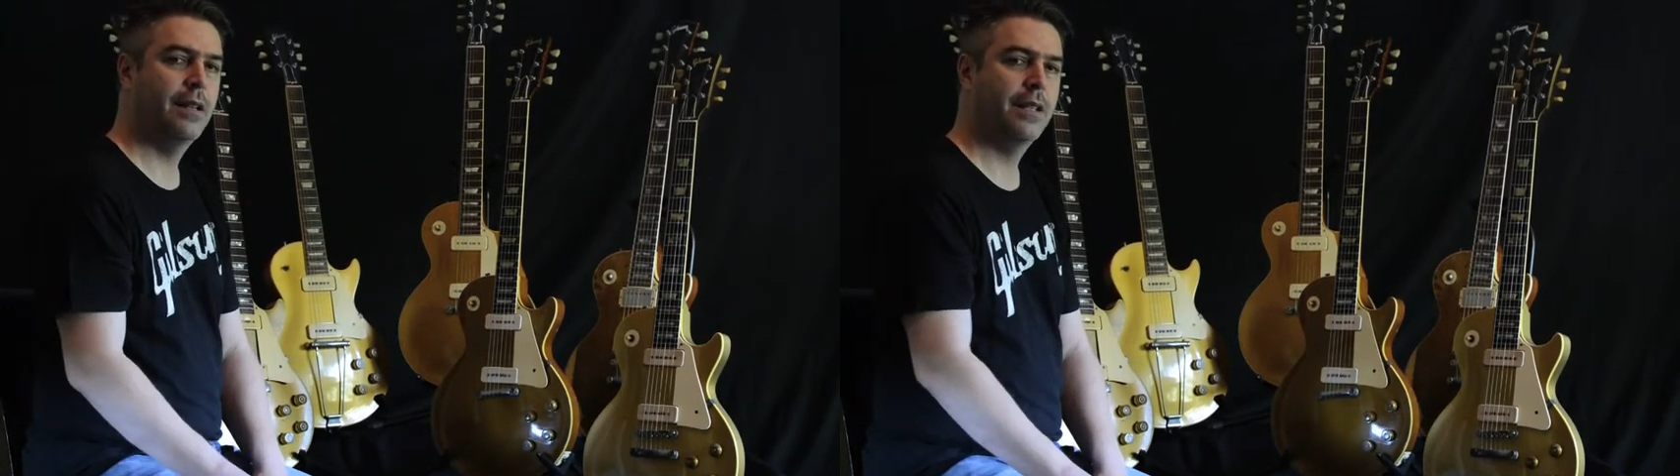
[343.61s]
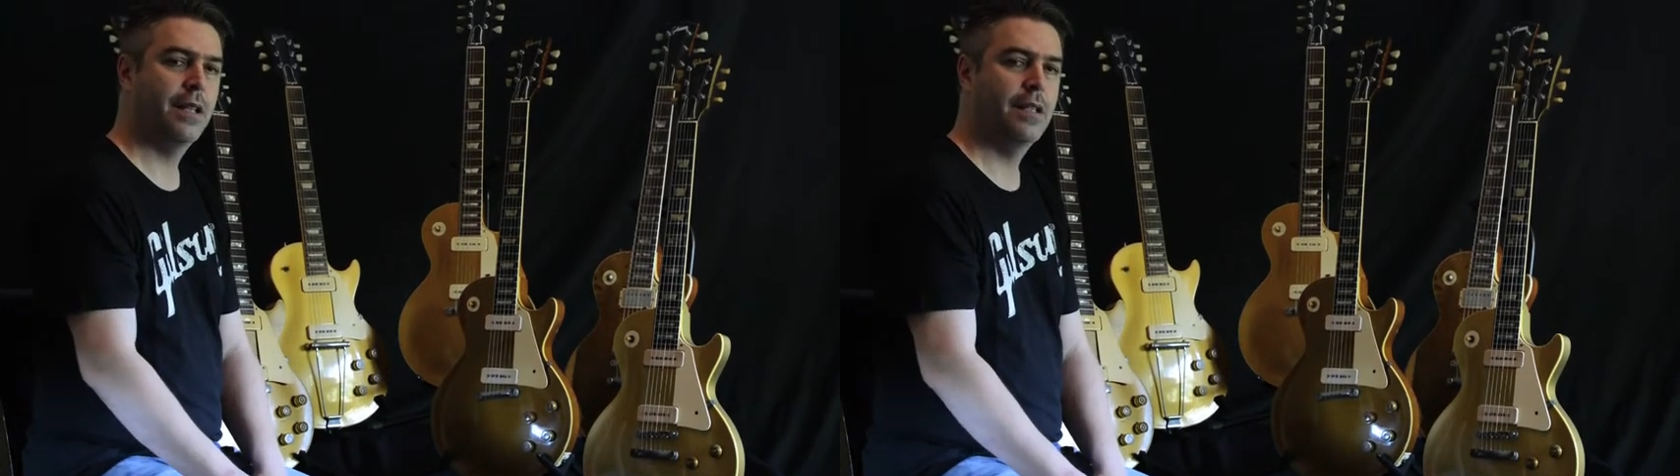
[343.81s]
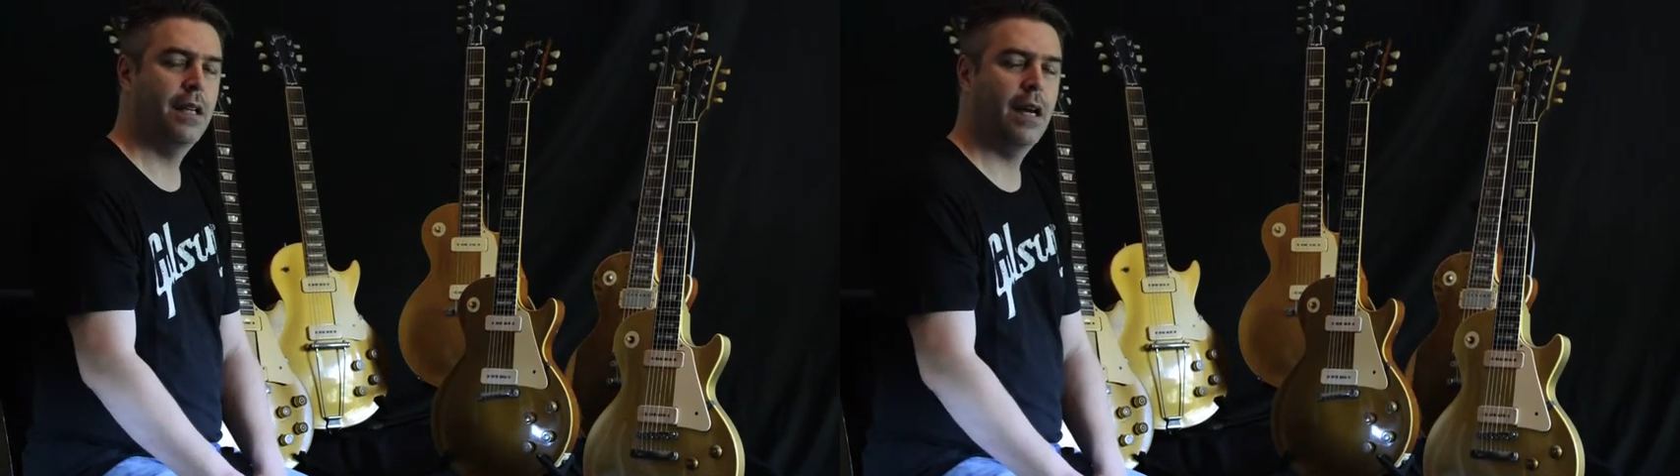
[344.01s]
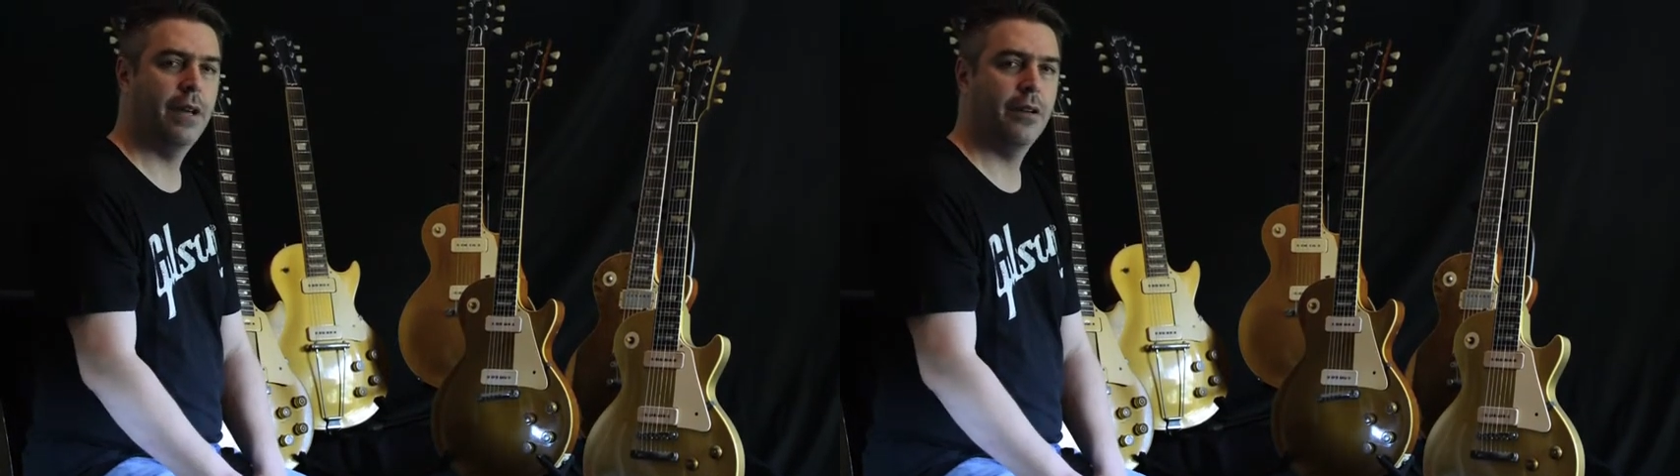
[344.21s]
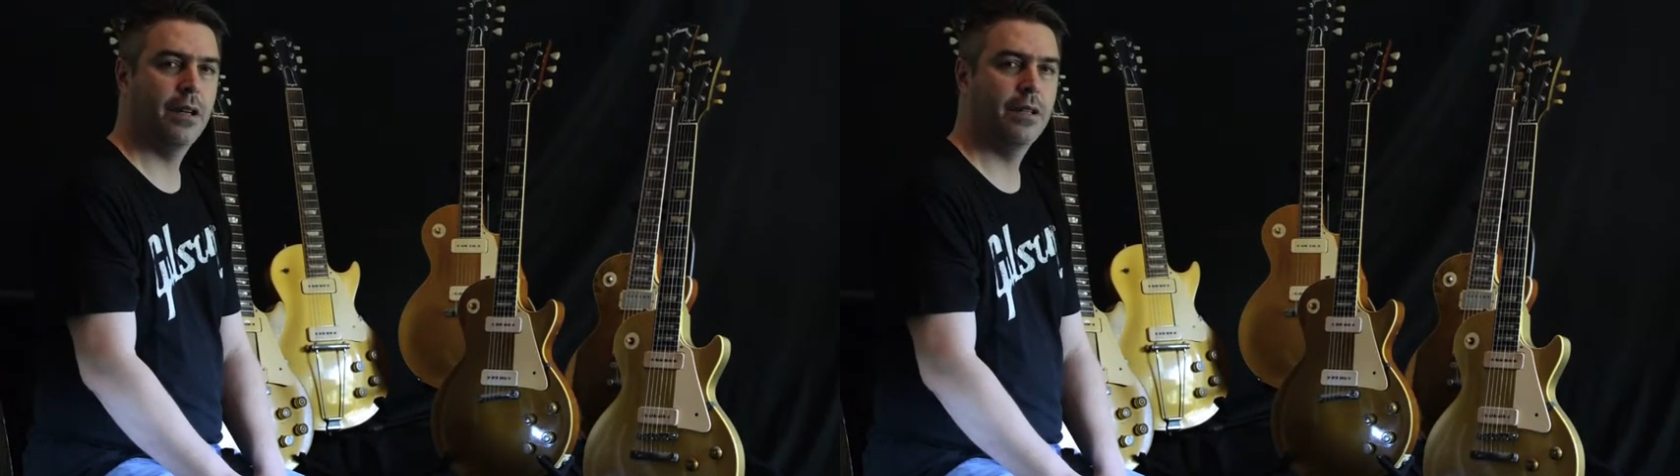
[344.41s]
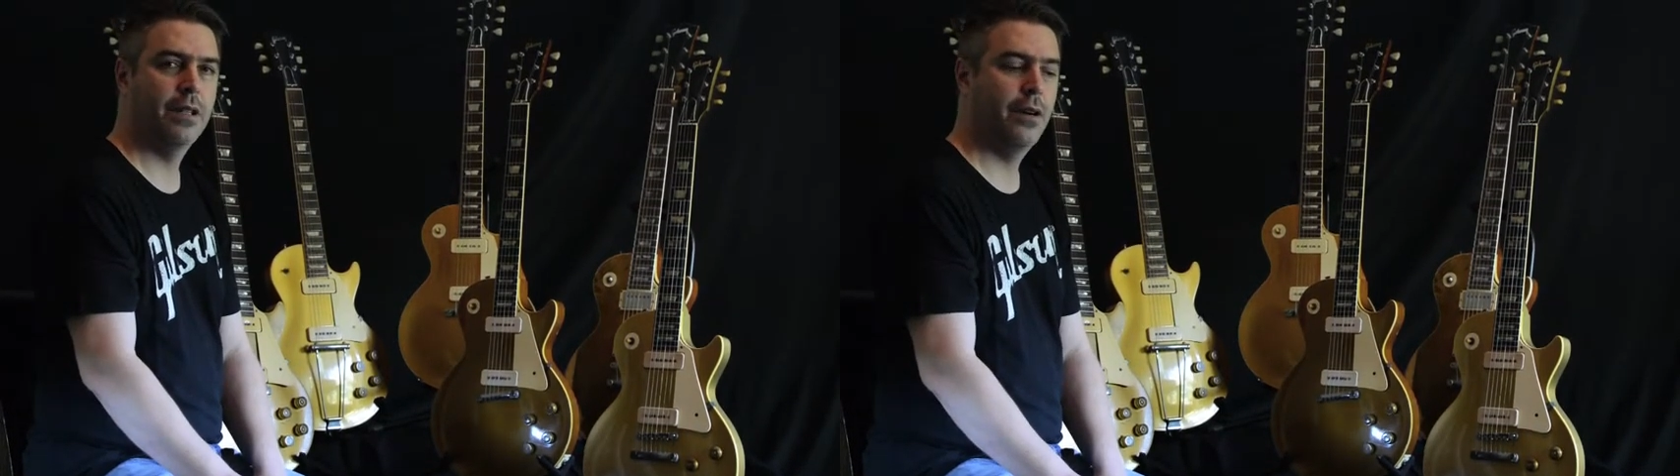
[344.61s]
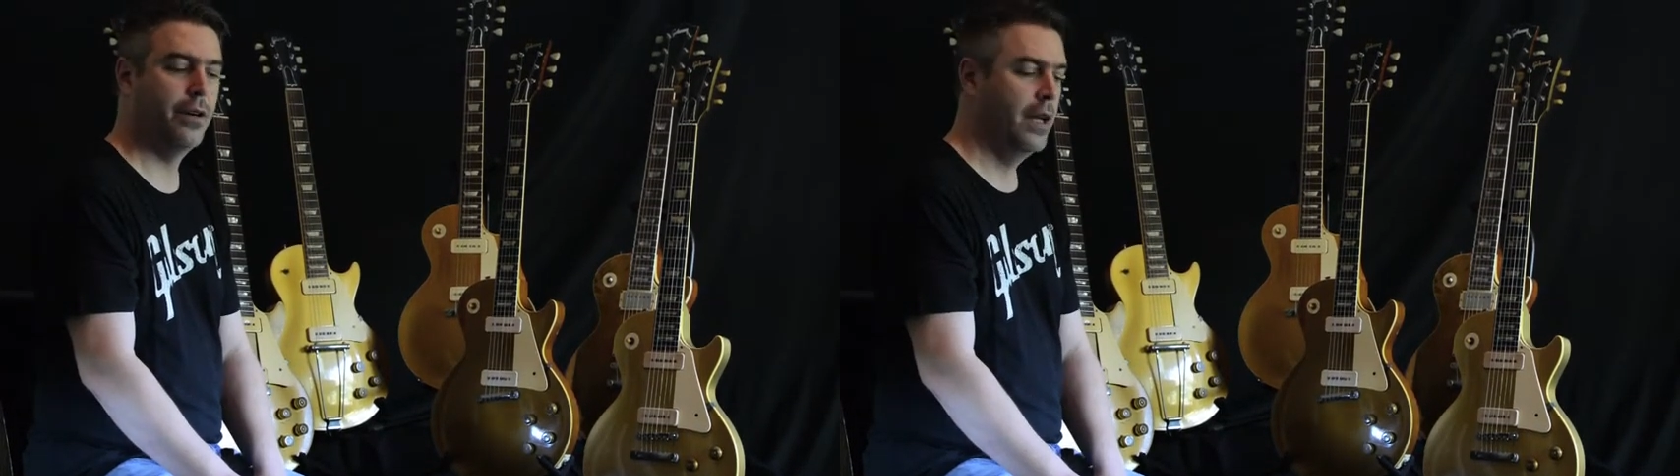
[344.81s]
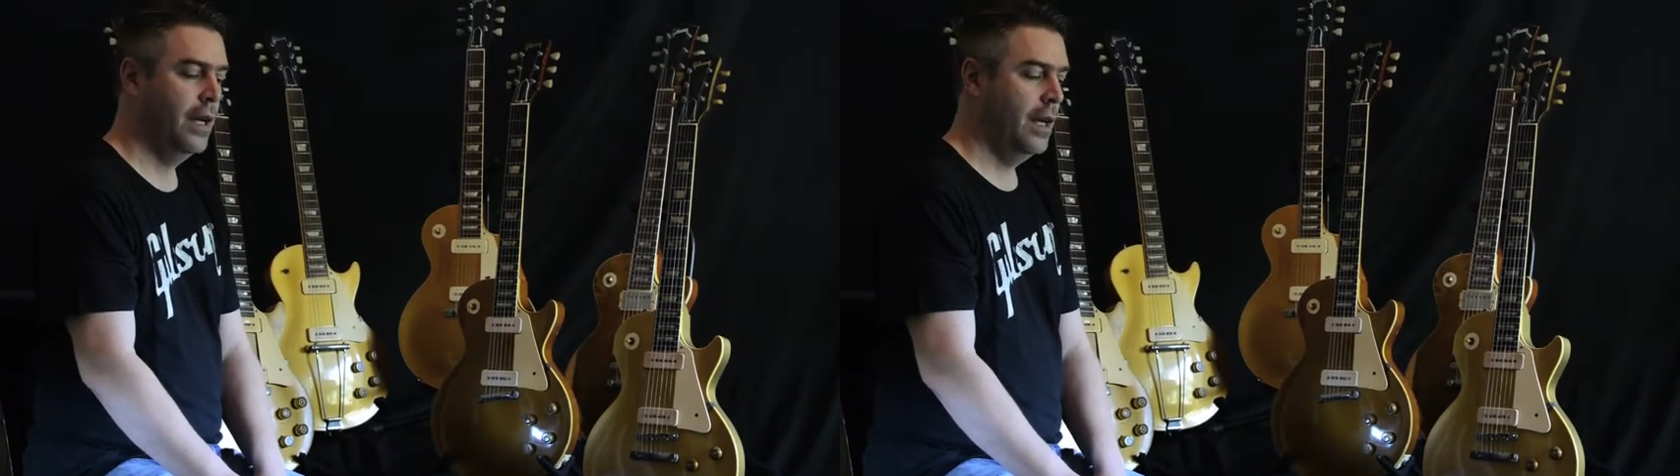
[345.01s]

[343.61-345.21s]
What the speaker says: 69 are considered